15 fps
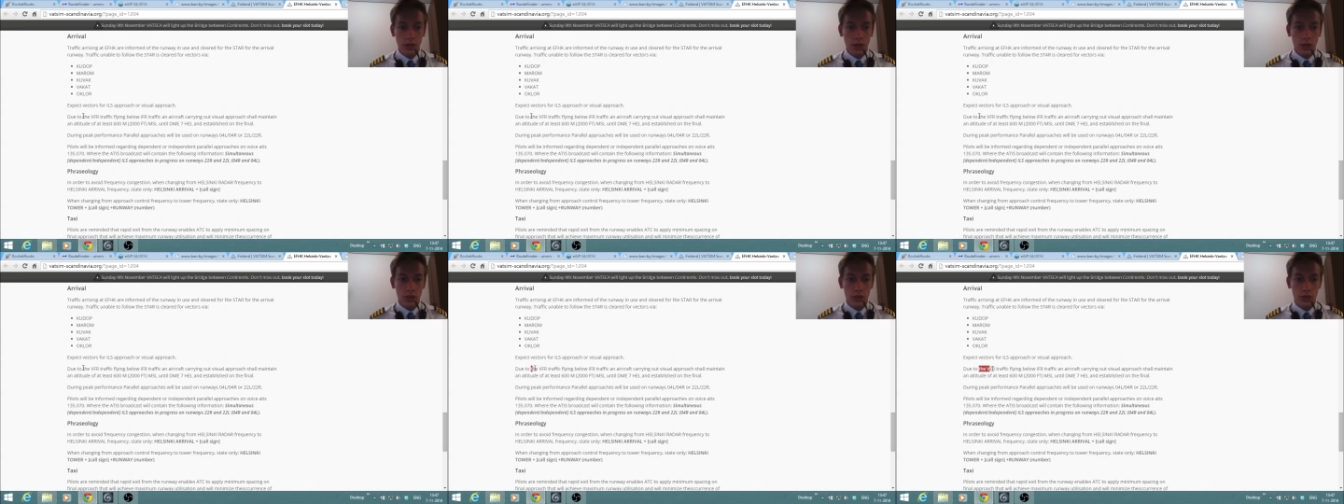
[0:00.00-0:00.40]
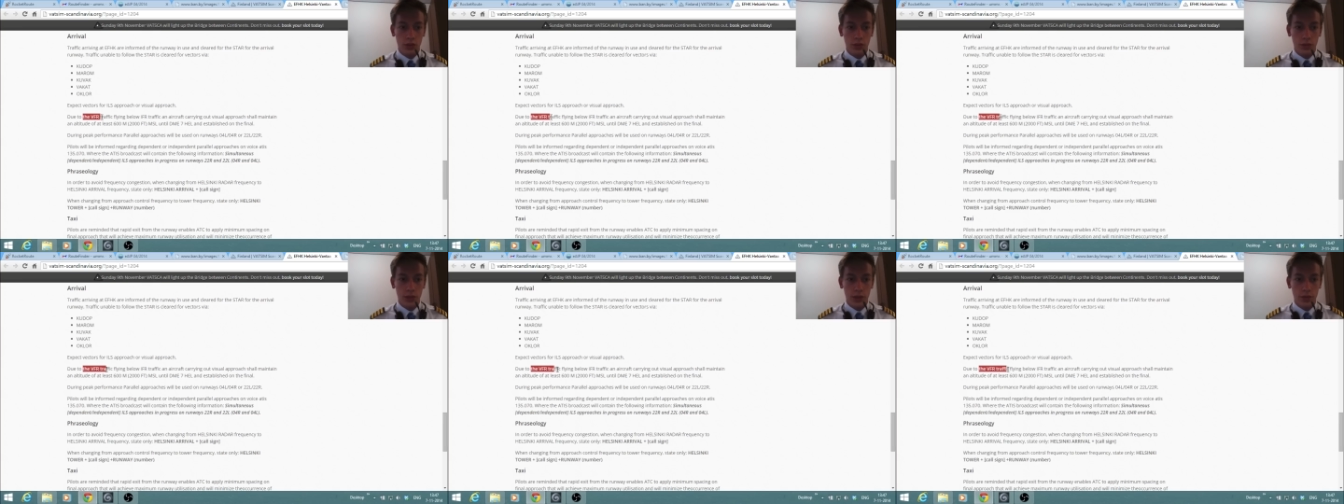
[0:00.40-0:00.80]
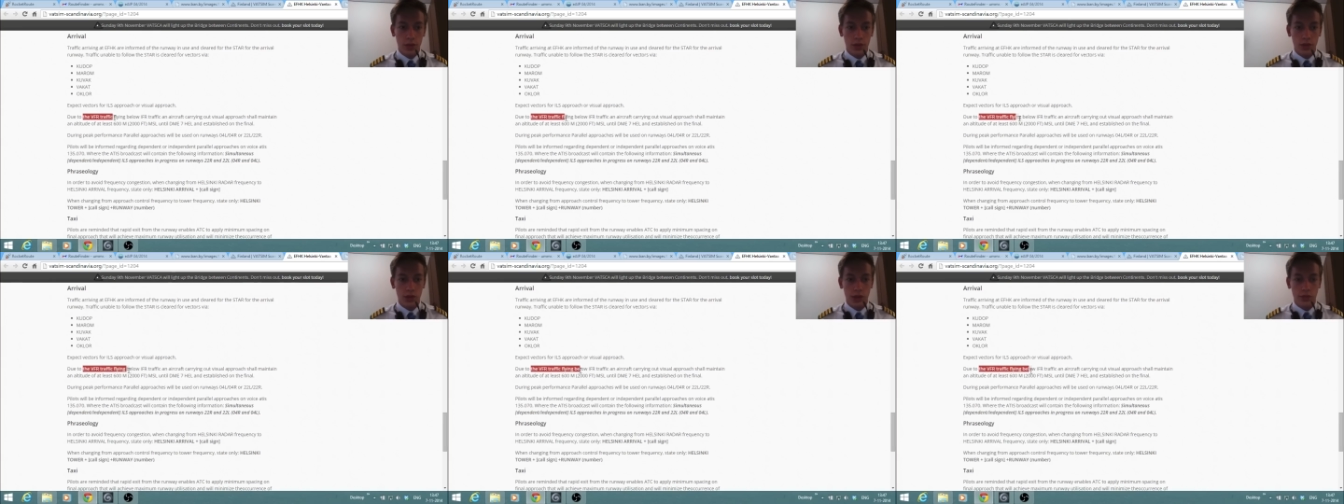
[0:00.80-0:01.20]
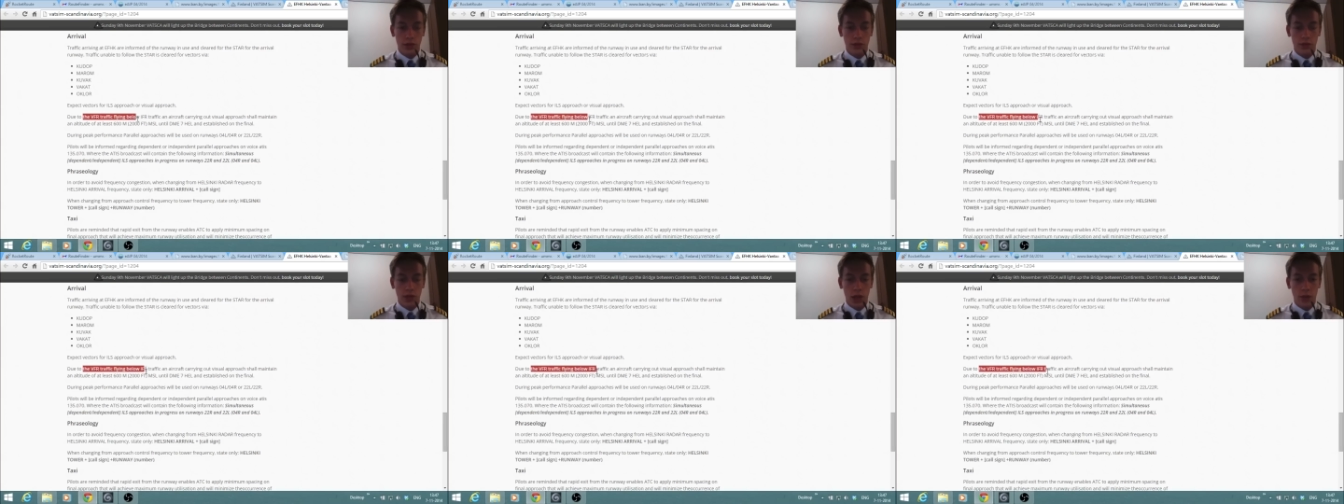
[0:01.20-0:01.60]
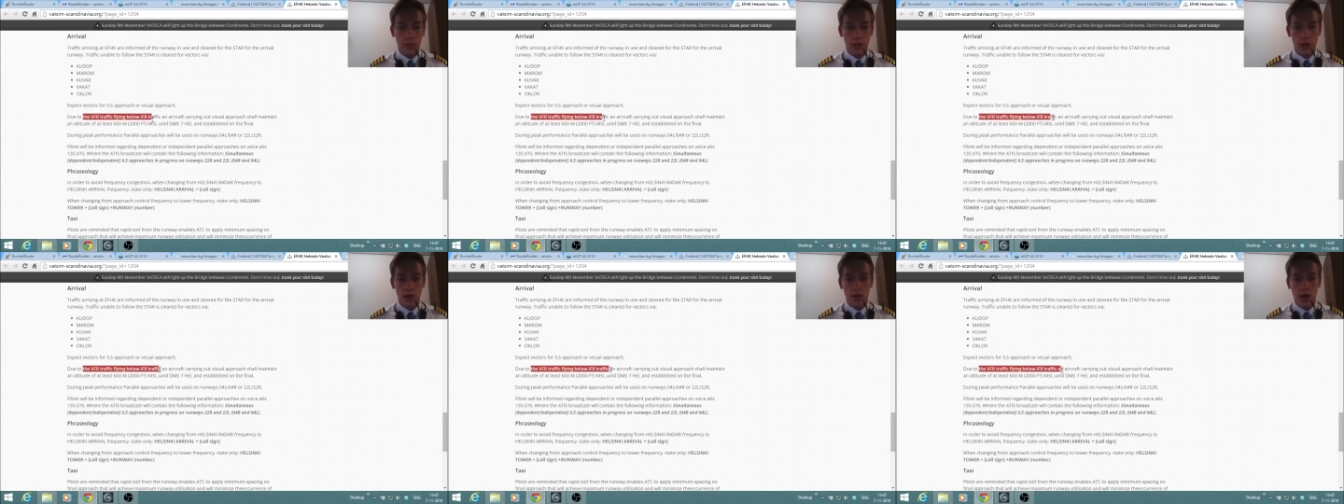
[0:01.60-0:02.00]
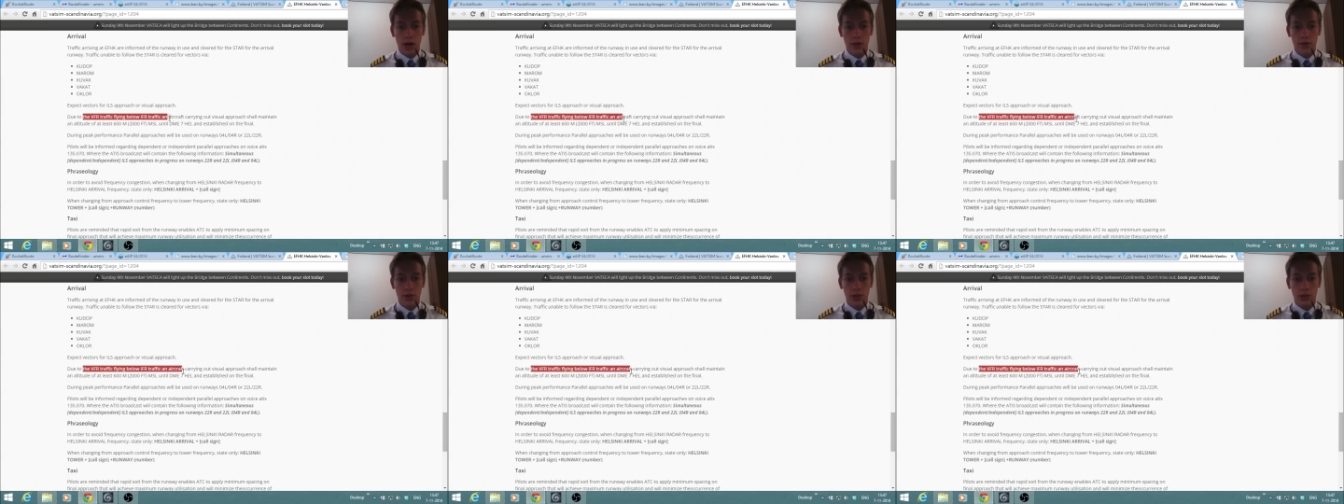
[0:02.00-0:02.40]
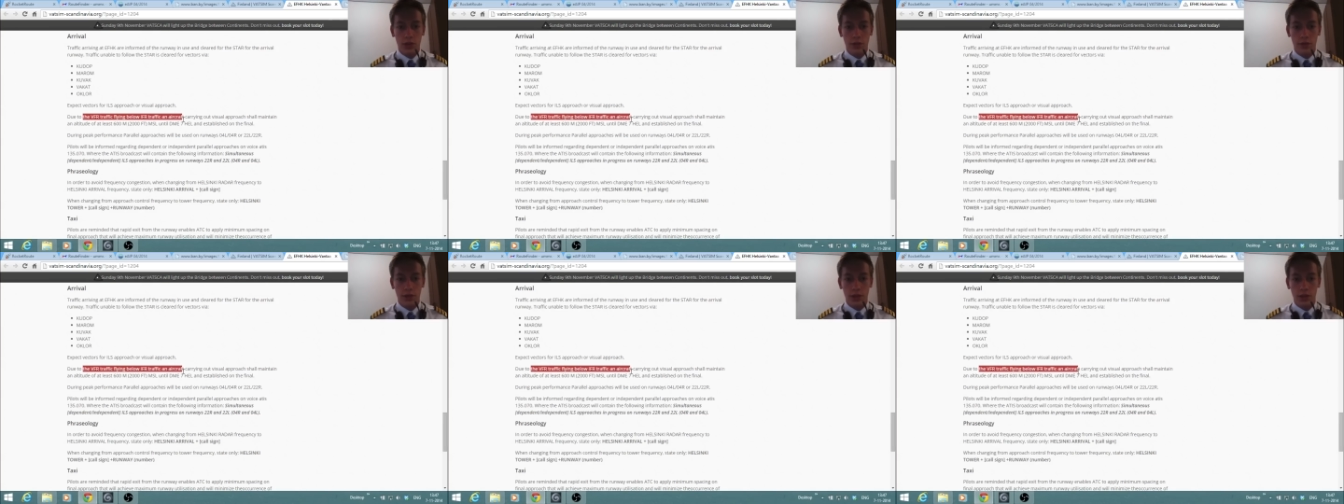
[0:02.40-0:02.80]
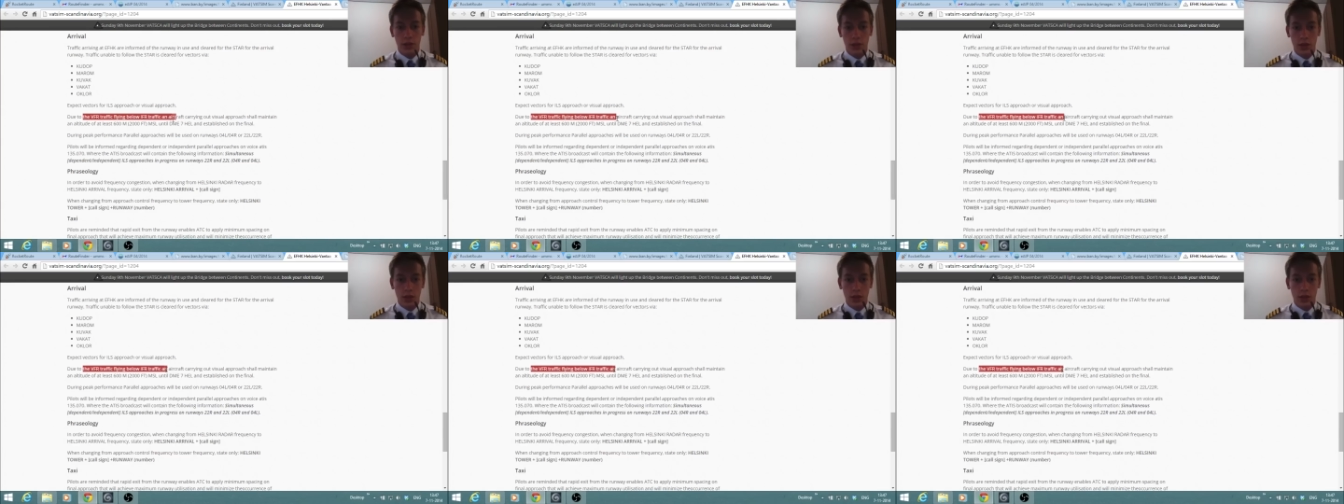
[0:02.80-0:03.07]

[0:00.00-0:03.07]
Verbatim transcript: due to V F R traffic flying below I F R traffic.